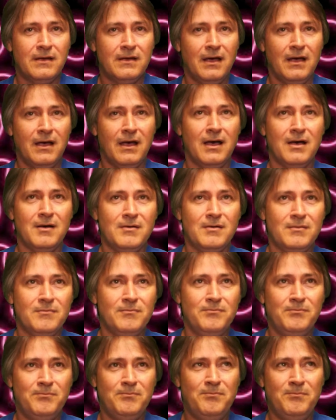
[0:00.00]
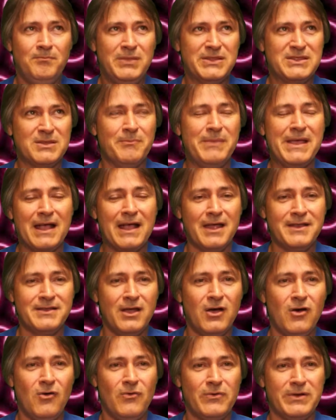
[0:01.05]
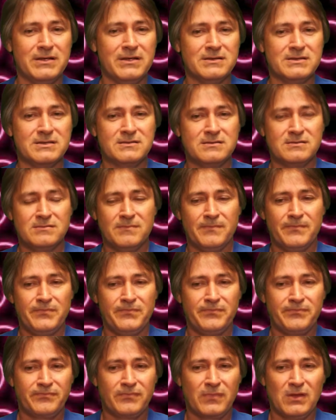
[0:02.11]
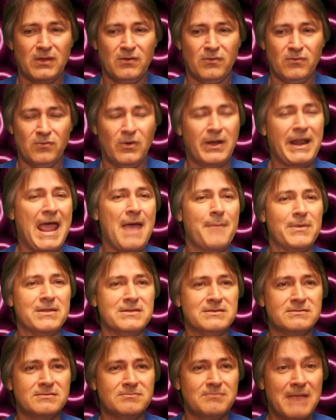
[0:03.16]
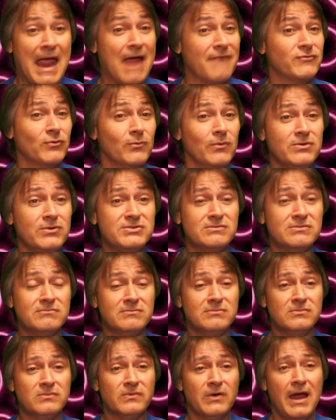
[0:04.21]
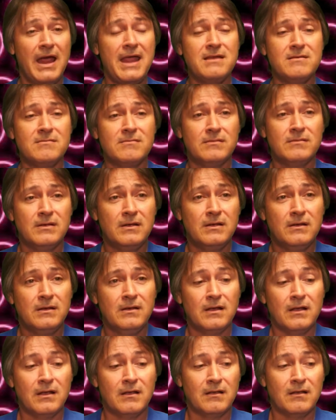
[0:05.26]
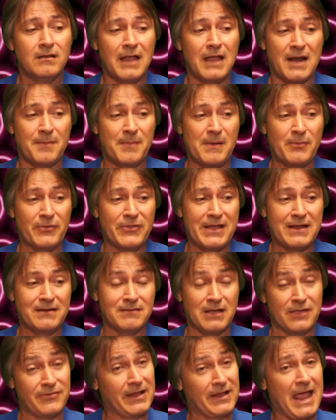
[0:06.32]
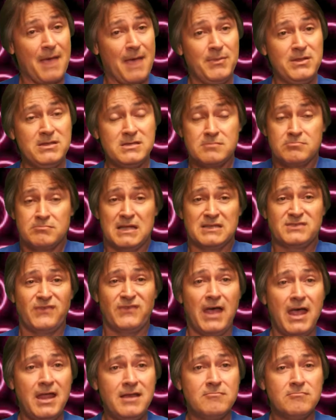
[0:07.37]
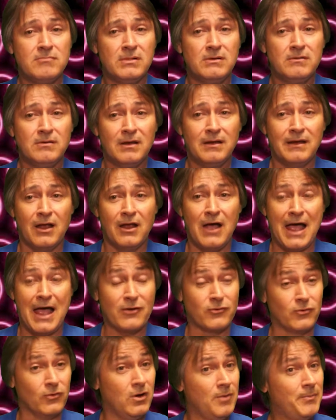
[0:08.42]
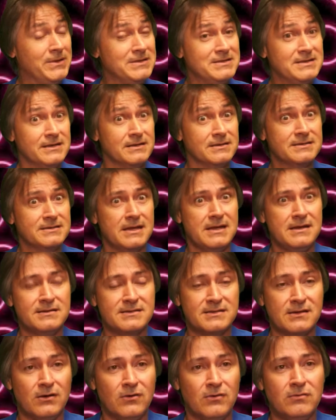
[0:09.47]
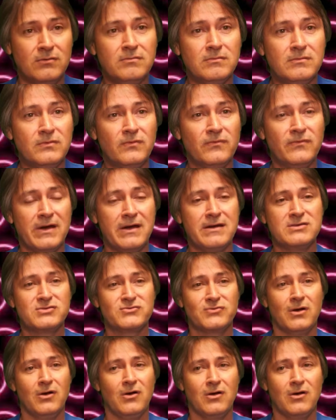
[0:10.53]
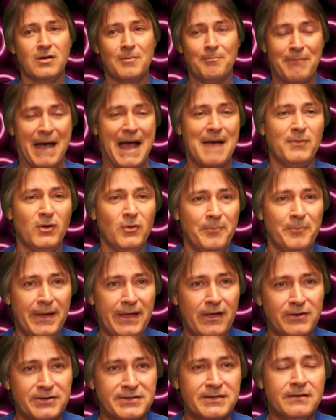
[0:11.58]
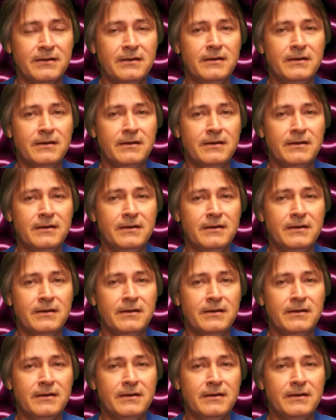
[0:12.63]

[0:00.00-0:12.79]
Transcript: But the big unknown is what happens afterwards, right? A lot of people think nothing happens. That's fine. I grew up in Tennessee, so very strong Bible Belt,